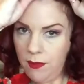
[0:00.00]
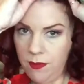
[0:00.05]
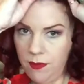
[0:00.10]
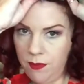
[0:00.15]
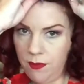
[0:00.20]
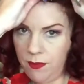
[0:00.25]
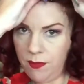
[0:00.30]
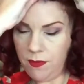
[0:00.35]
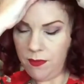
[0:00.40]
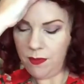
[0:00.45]

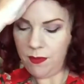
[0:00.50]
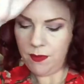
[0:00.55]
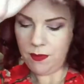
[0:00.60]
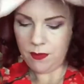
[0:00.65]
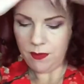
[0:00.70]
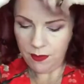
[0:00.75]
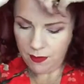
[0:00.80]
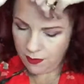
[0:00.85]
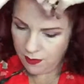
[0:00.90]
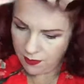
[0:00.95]
Pretty much the
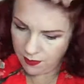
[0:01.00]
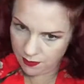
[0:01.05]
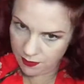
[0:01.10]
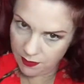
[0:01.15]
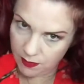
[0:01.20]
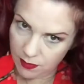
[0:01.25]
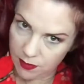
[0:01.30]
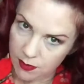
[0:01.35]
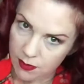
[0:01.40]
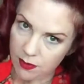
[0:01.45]
only thing I
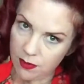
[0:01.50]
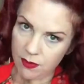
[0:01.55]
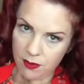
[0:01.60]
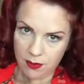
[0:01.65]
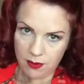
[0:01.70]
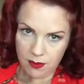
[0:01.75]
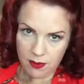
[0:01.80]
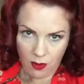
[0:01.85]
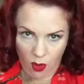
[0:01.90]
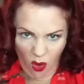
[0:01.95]

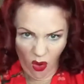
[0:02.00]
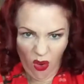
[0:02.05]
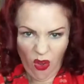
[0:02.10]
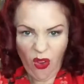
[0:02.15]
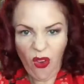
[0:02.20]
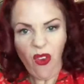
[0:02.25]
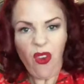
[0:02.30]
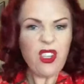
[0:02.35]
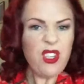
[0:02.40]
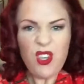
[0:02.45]
do is at the
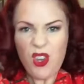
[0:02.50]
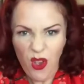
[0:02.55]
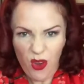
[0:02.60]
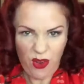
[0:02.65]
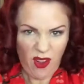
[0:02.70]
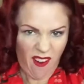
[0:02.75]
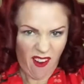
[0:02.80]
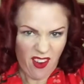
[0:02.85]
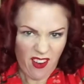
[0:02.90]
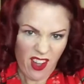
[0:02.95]
very top
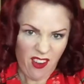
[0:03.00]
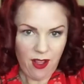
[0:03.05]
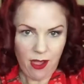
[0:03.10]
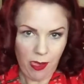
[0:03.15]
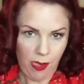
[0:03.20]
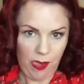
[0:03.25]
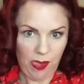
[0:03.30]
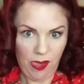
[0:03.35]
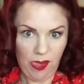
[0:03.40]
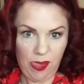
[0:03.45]
of my crown,
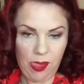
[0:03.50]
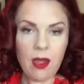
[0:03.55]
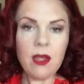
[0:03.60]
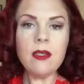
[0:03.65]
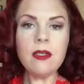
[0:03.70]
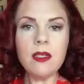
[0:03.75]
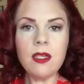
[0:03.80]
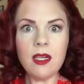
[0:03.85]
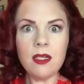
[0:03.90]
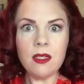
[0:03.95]
I do part
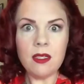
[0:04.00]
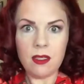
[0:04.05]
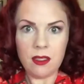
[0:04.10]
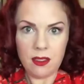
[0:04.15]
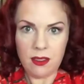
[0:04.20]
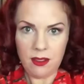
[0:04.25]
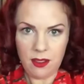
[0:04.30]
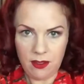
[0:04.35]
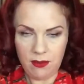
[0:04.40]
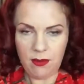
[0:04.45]
my hair where I
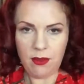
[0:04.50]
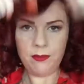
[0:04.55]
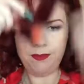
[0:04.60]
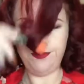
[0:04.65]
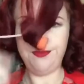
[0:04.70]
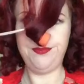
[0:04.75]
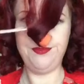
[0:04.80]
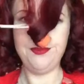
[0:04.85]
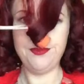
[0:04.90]
part it and